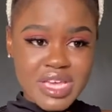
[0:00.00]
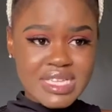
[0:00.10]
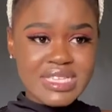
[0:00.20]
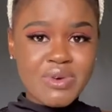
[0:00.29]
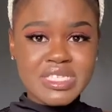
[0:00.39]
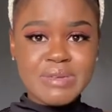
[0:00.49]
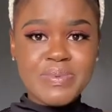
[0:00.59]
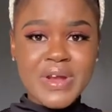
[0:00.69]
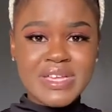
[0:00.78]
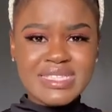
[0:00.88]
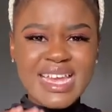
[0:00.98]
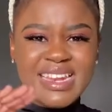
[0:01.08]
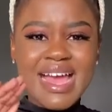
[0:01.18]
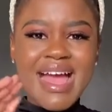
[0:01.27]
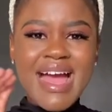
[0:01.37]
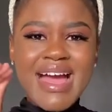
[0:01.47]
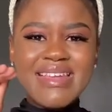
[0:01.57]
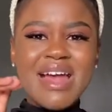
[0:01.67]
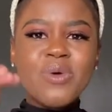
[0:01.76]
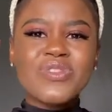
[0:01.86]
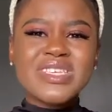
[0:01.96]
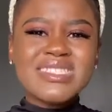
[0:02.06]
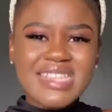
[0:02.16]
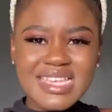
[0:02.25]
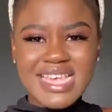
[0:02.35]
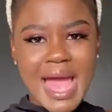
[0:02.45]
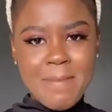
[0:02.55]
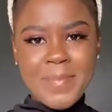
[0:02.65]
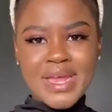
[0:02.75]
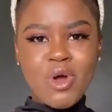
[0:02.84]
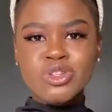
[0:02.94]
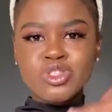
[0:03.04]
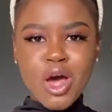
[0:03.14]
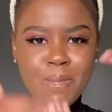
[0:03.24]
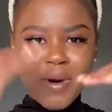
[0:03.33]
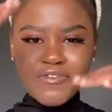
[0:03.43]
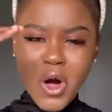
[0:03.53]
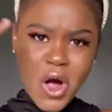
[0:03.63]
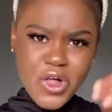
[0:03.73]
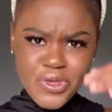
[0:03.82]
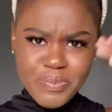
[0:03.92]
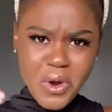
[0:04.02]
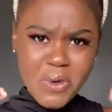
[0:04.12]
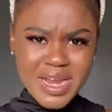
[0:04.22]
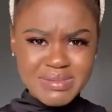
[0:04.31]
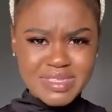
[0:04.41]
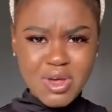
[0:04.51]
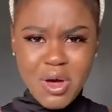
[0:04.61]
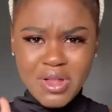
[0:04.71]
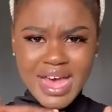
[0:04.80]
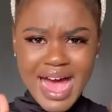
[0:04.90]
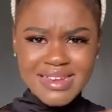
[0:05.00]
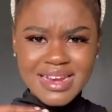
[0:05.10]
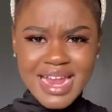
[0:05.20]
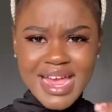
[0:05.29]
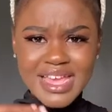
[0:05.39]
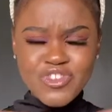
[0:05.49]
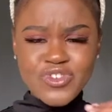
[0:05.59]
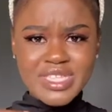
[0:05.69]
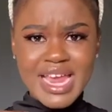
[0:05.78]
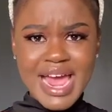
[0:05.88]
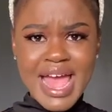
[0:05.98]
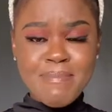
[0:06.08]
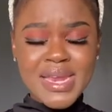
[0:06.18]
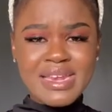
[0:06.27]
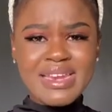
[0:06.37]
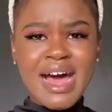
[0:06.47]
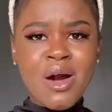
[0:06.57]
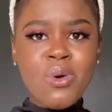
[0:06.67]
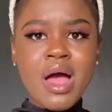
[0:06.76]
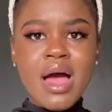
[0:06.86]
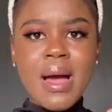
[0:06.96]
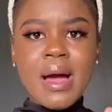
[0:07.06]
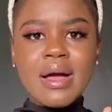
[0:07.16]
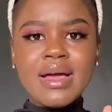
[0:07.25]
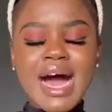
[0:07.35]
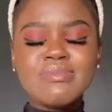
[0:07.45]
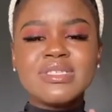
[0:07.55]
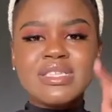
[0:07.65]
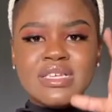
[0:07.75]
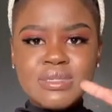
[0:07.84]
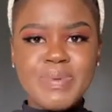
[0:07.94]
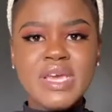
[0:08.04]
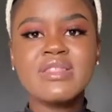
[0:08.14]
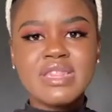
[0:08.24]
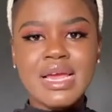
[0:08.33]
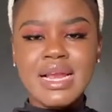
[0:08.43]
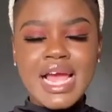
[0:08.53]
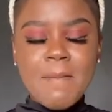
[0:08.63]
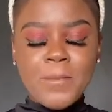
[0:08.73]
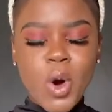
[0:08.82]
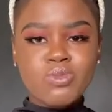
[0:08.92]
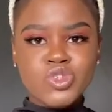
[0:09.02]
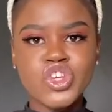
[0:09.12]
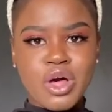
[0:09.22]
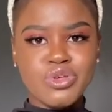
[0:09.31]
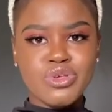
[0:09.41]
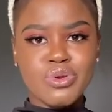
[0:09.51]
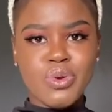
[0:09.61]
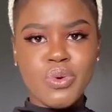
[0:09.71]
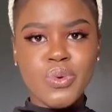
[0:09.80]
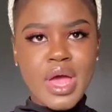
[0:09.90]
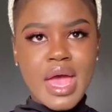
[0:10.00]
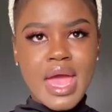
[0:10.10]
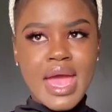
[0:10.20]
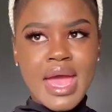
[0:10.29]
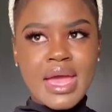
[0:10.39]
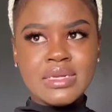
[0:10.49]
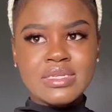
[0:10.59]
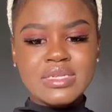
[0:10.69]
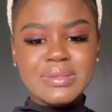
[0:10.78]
yes, I was depressed, and now these things happen on top of all the problems, all the underlying issues that are happening. Now comes this big thing, like a bombshell, you know. And